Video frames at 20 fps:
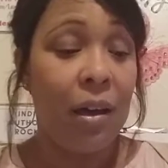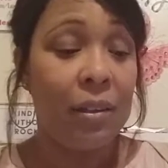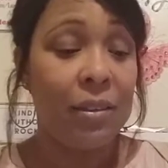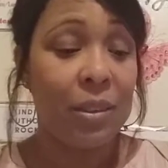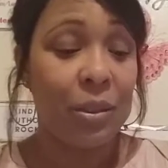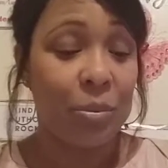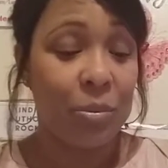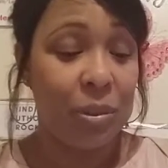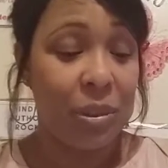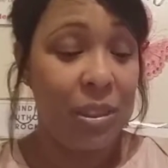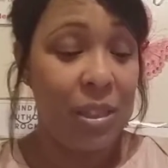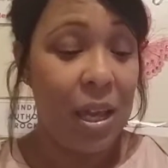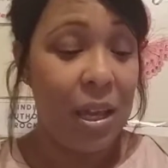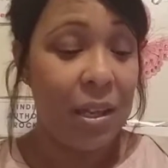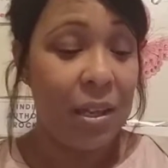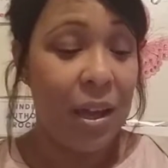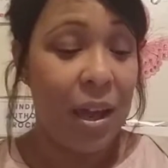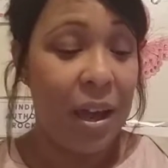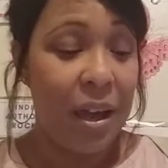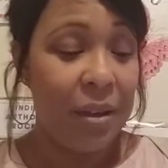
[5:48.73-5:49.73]
just one
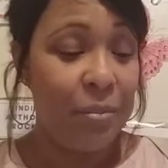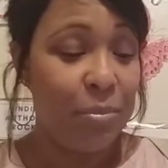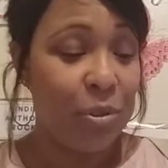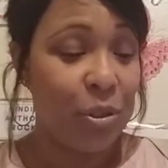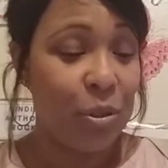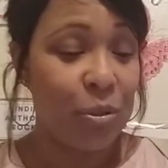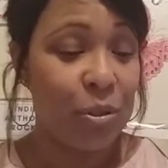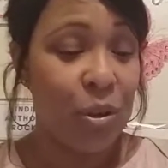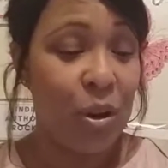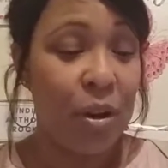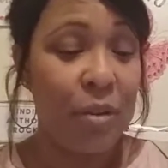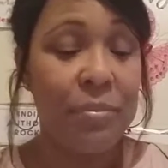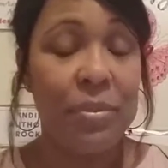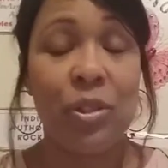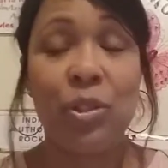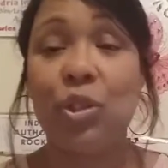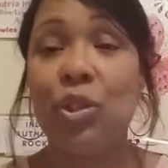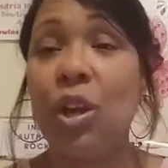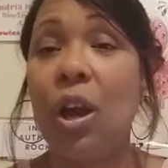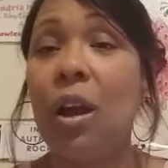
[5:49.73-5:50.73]
sec, I'm so sorry,
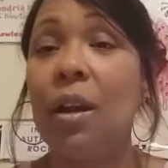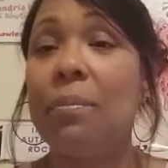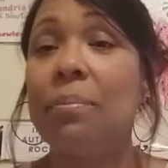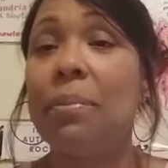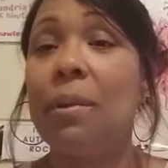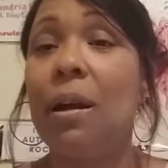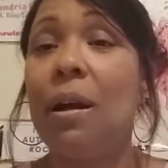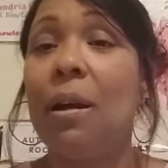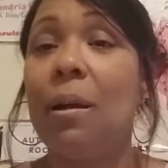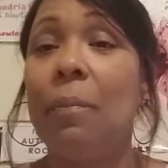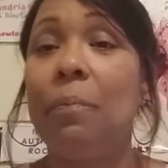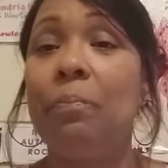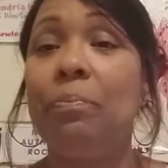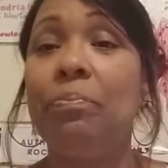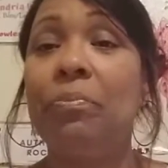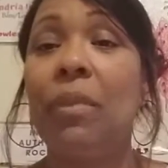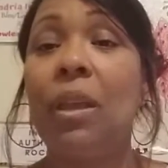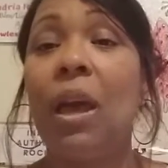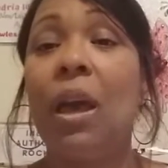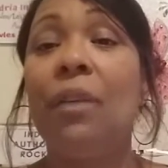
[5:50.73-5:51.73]
Miss Sharp.
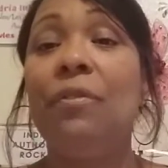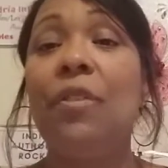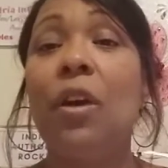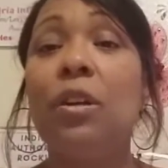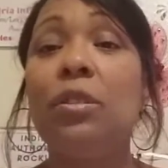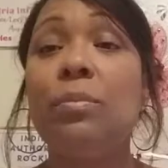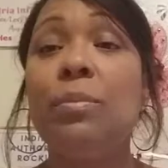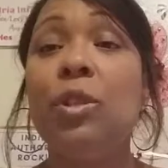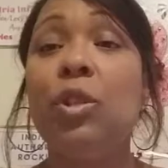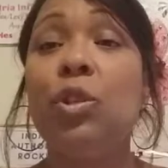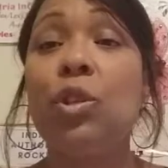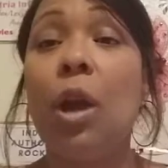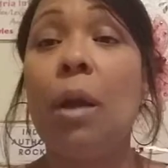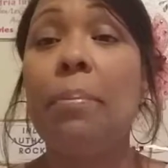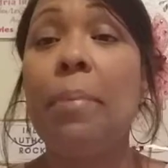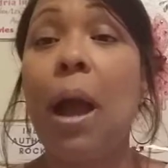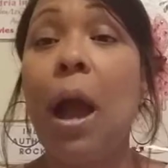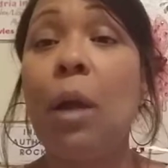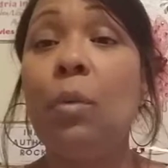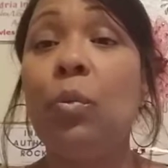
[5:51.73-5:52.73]
If I was Miss
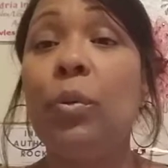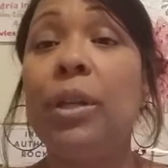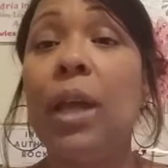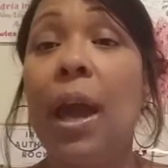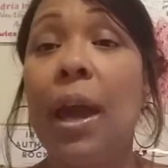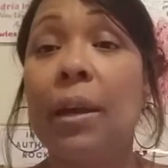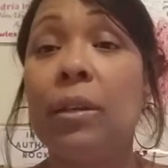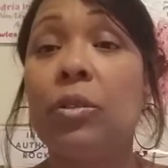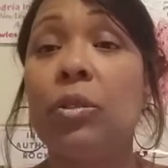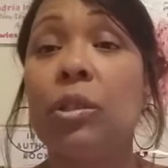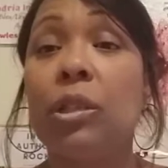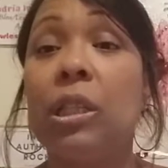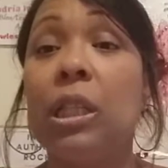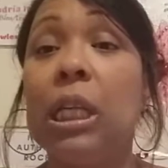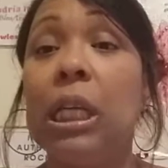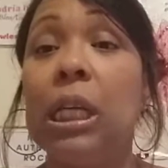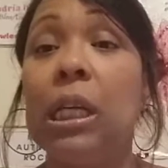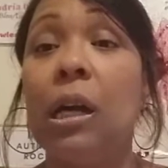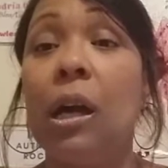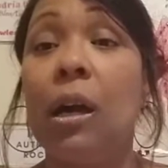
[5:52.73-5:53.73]
Sharp, I would
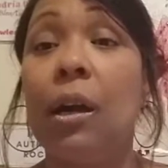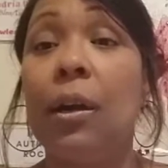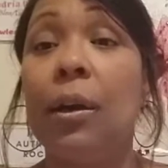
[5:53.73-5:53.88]
actually